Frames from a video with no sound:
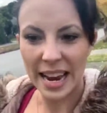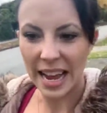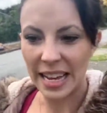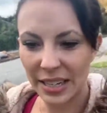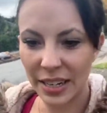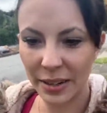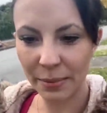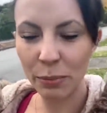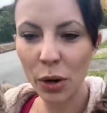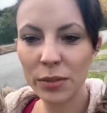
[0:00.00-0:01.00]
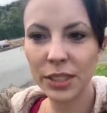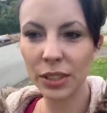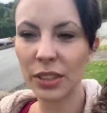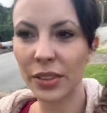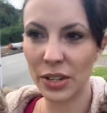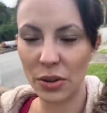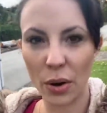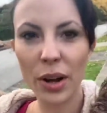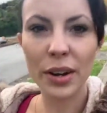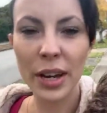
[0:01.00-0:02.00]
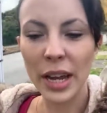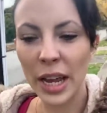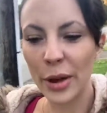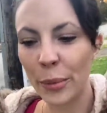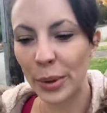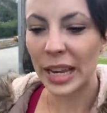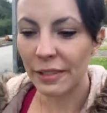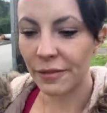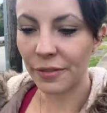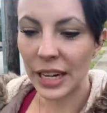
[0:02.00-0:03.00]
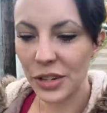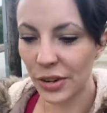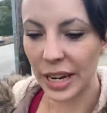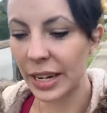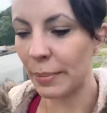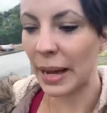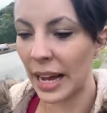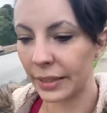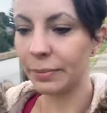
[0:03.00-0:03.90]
And more often than not, we get frustrated about